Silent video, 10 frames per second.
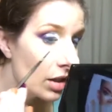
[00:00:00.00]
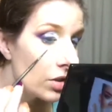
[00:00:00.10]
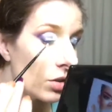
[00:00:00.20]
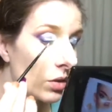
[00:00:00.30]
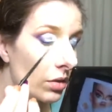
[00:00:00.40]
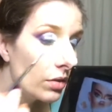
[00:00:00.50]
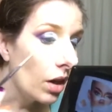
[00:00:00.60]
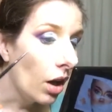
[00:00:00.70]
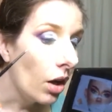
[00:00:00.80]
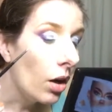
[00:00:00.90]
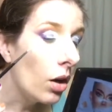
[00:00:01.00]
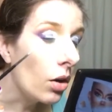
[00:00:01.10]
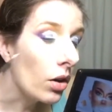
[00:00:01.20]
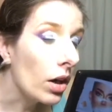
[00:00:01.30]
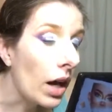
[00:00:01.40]
Do you ever...
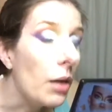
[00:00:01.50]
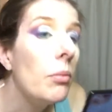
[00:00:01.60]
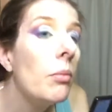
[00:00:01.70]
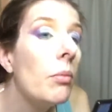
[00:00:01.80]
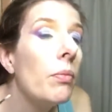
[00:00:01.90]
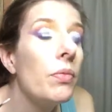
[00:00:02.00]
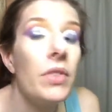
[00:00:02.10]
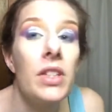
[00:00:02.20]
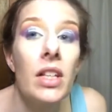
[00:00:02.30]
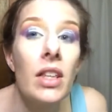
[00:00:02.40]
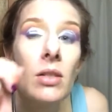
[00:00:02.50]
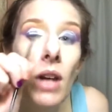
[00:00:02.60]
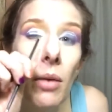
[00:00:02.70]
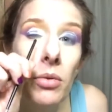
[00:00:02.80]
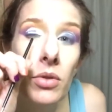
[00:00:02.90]
Oh, crap. See, that's
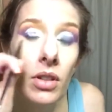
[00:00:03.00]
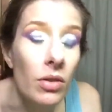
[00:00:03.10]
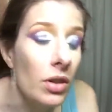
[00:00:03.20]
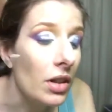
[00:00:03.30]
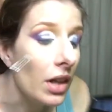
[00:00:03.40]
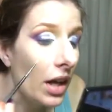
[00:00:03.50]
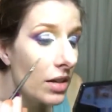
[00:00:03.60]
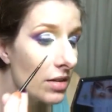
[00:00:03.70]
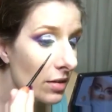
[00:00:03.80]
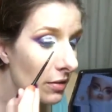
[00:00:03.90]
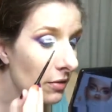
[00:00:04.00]
what happens when you have hooded eyes.